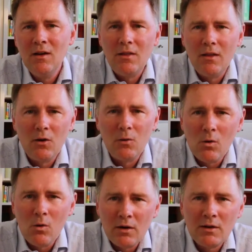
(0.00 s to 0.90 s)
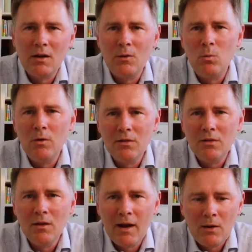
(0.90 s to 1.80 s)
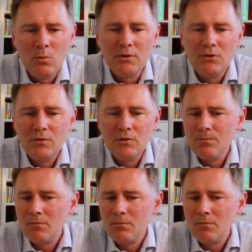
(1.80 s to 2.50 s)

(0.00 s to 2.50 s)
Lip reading: that are working with language.